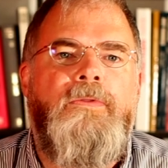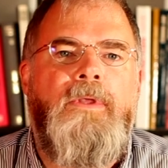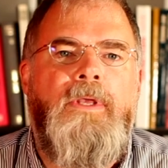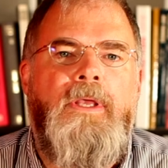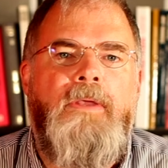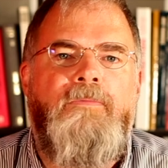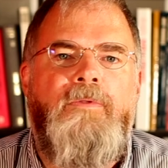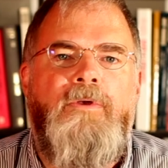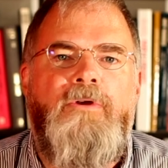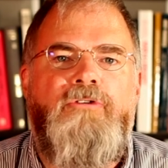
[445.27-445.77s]
to
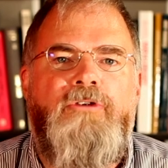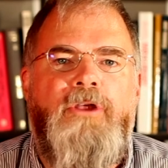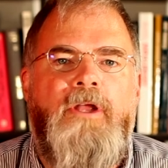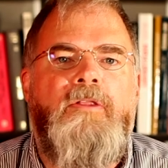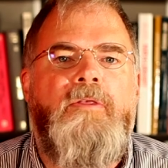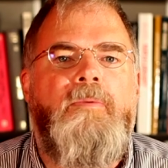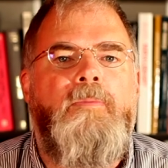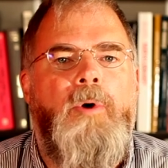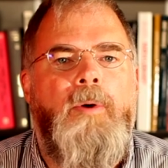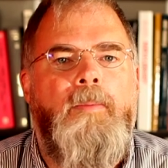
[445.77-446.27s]
give their
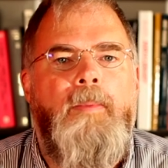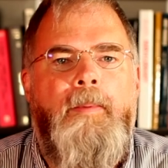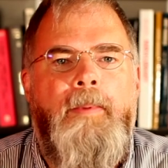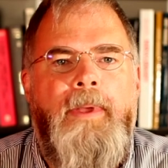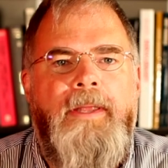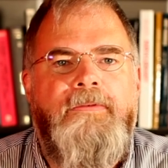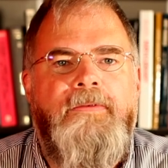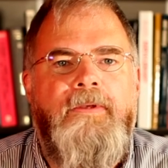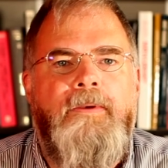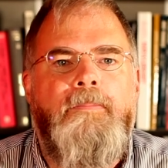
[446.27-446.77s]
jets more
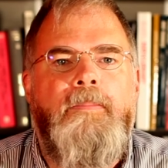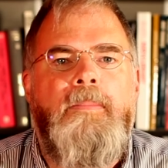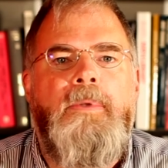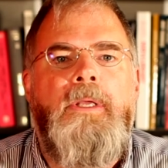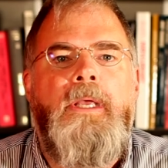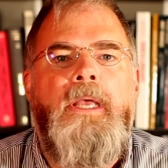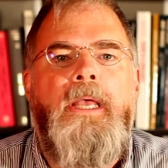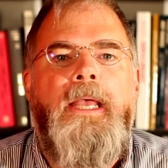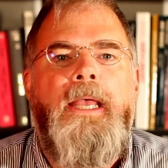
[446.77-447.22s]
momentum.